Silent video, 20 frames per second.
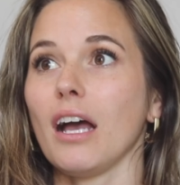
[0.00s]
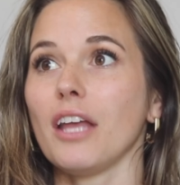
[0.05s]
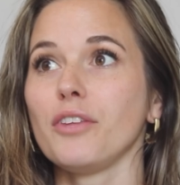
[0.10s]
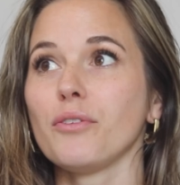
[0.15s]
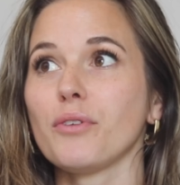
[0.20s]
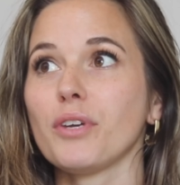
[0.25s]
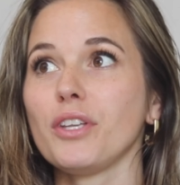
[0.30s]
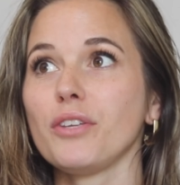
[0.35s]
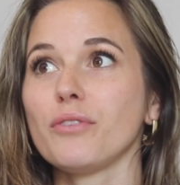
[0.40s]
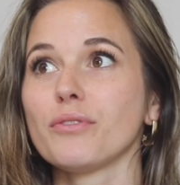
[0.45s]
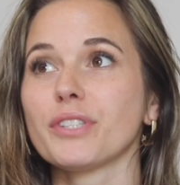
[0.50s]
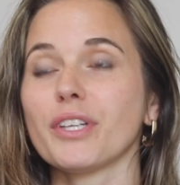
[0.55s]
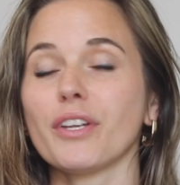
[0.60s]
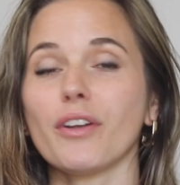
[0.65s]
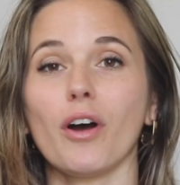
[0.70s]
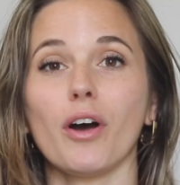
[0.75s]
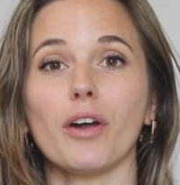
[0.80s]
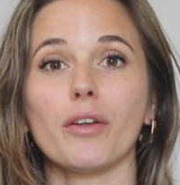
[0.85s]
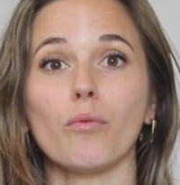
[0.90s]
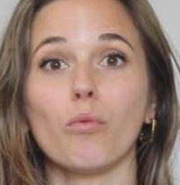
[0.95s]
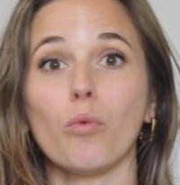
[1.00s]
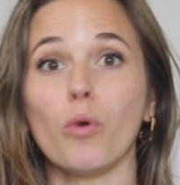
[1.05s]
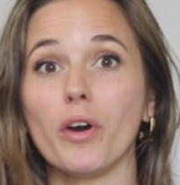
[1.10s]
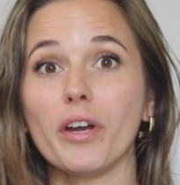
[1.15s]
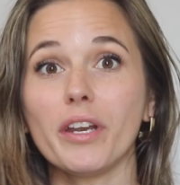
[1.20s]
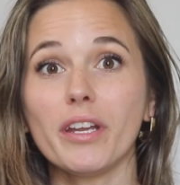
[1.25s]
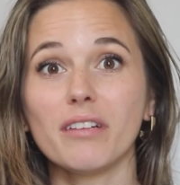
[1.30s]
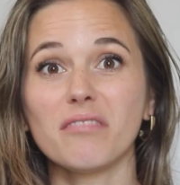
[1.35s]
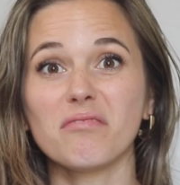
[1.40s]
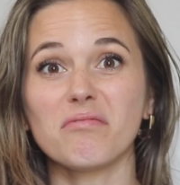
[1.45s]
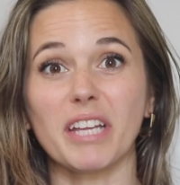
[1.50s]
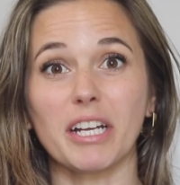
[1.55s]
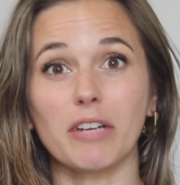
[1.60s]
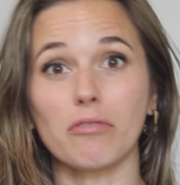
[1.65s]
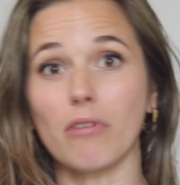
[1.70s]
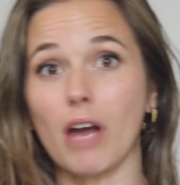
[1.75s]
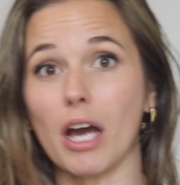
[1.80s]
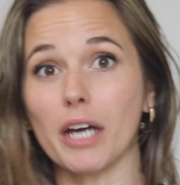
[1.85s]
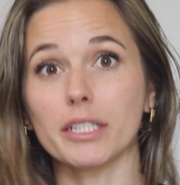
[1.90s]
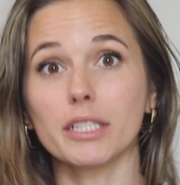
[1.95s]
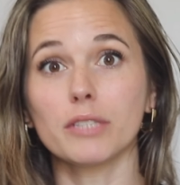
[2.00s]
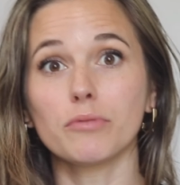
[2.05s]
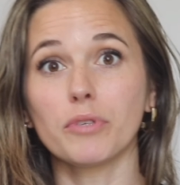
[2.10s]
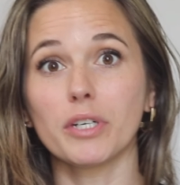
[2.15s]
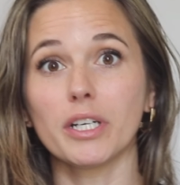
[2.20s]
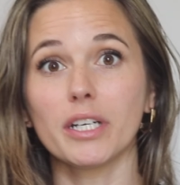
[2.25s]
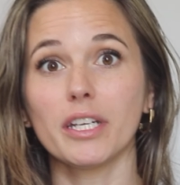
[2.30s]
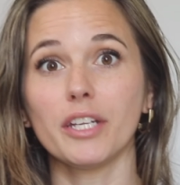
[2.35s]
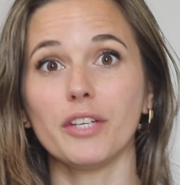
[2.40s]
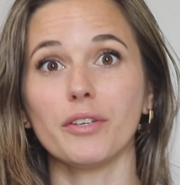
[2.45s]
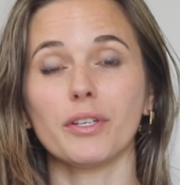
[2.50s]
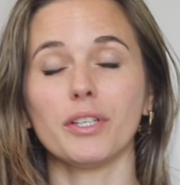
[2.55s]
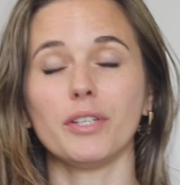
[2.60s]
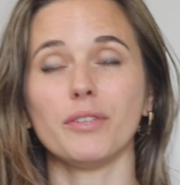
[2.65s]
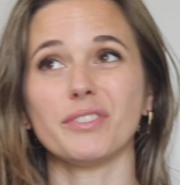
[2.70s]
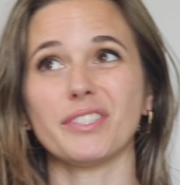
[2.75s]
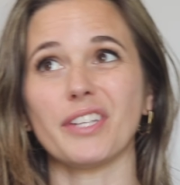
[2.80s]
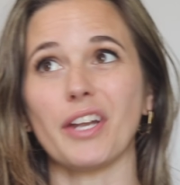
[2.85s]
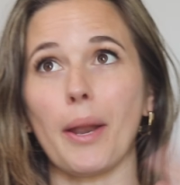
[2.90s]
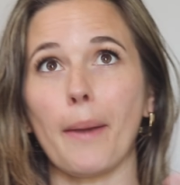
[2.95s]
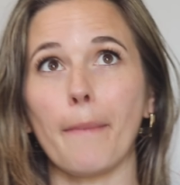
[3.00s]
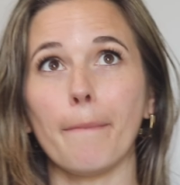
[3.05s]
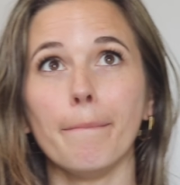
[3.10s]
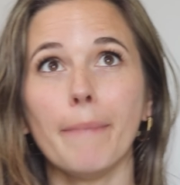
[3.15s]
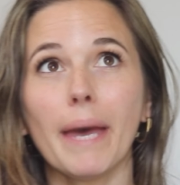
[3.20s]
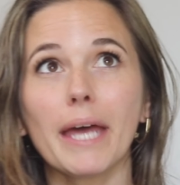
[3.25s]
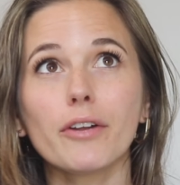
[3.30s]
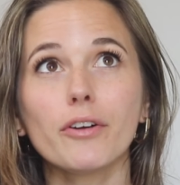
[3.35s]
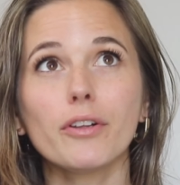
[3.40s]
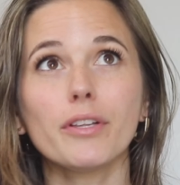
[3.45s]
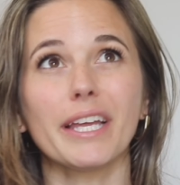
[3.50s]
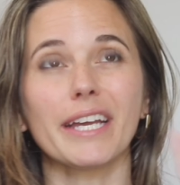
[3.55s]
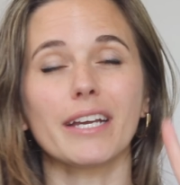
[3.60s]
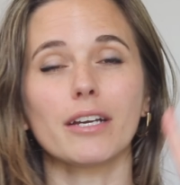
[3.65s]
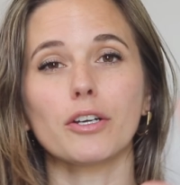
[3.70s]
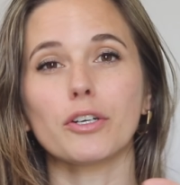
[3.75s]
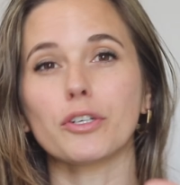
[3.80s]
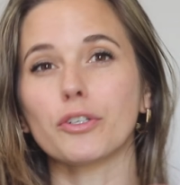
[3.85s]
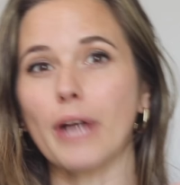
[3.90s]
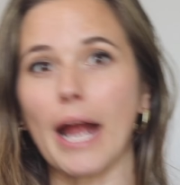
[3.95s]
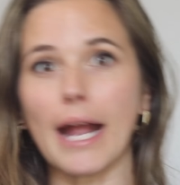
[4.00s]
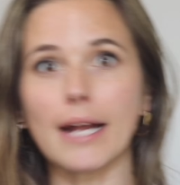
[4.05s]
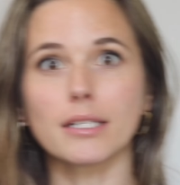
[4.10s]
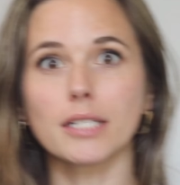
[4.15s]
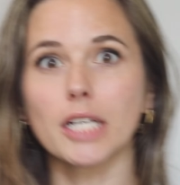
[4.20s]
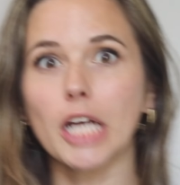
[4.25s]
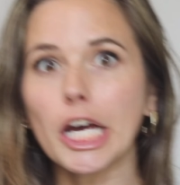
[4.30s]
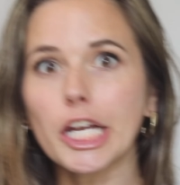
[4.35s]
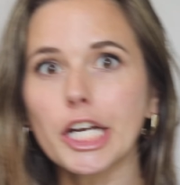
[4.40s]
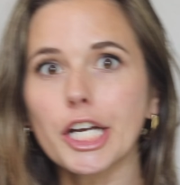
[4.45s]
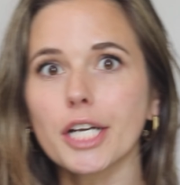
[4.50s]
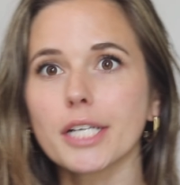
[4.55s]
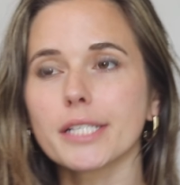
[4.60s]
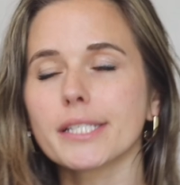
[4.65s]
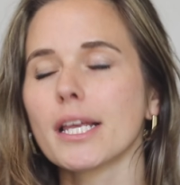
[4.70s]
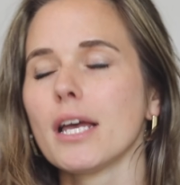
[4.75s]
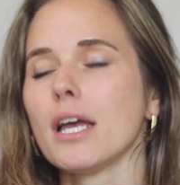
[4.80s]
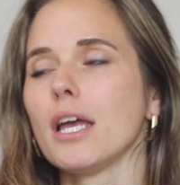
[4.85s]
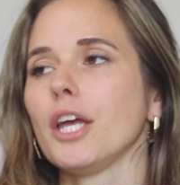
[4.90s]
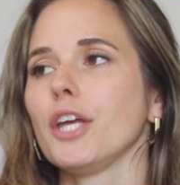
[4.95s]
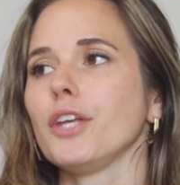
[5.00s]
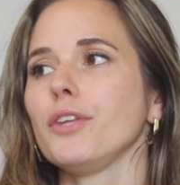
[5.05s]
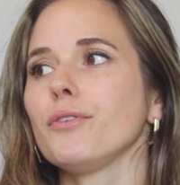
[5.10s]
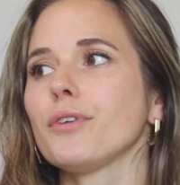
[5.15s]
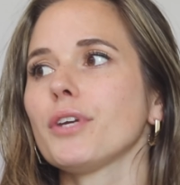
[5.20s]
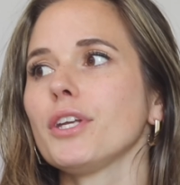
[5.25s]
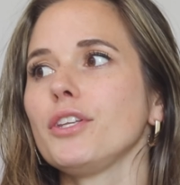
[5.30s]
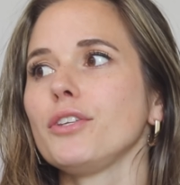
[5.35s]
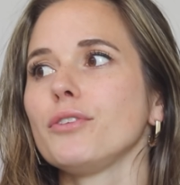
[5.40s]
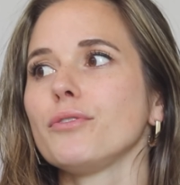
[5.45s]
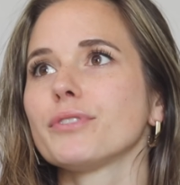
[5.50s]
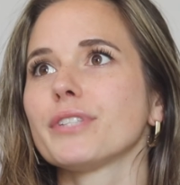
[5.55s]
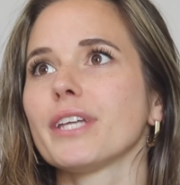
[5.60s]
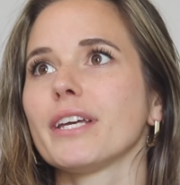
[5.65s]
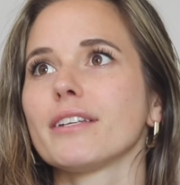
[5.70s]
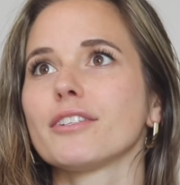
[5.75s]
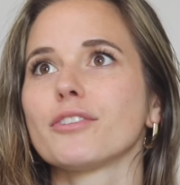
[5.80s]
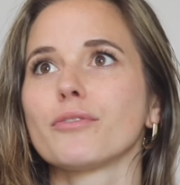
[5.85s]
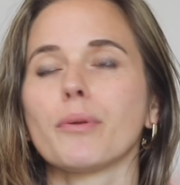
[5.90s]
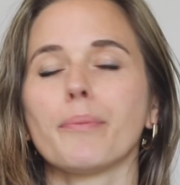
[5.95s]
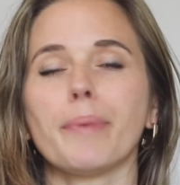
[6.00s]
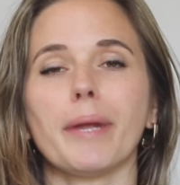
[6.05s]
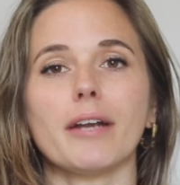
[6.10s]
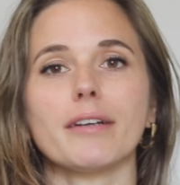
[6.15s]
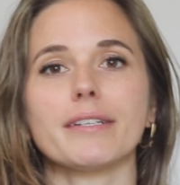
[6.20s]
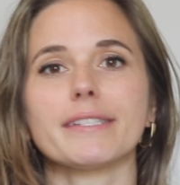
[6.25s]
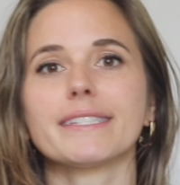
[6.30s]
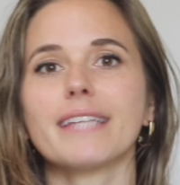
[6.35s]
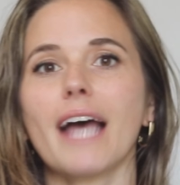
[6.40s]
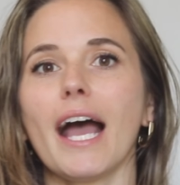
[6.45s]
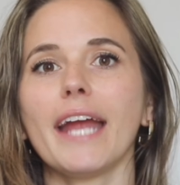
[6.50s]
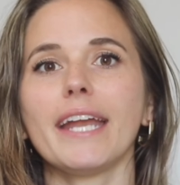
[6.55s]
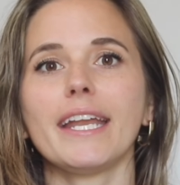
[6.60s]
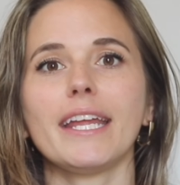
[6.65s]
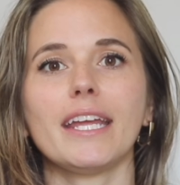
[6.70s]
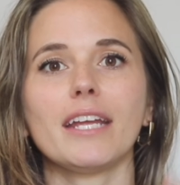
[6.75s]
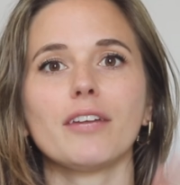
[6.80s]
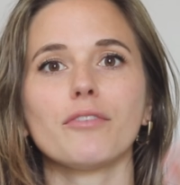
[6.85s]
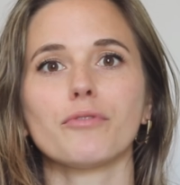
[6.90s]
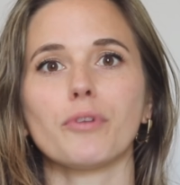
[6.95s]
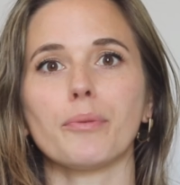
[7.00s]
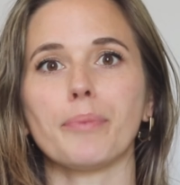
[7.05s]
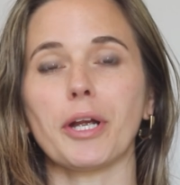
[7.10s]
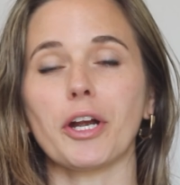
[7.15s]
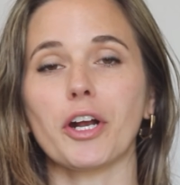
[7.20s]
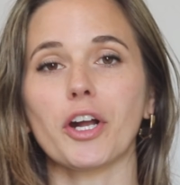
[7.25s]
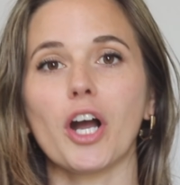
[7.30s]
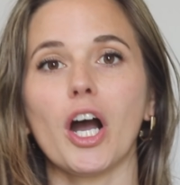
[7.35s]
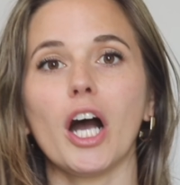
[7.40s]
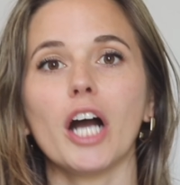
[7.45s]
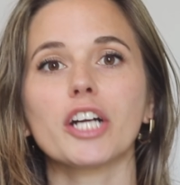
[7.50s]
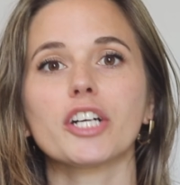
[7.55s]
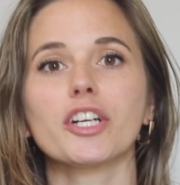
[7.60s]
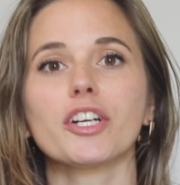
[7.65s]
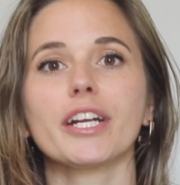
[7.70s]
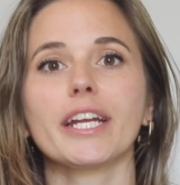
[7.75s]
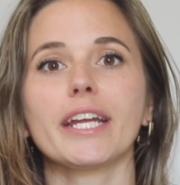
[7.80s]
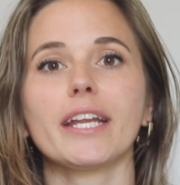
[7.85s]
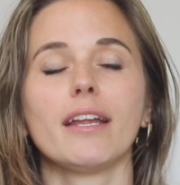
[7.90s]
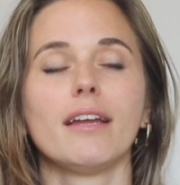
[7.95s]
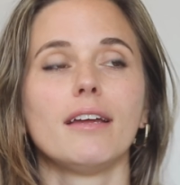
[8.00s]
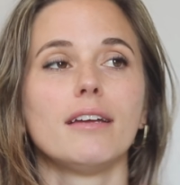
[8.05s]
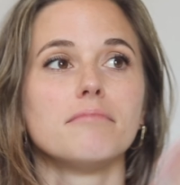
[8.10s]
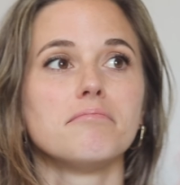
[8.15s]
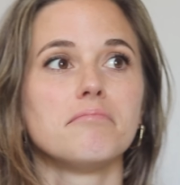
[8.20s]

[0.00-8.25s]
You can use it on wood, like rotted wood. You can use it on metal, like cracked gutters. You can use it to repair siding, repair concrete.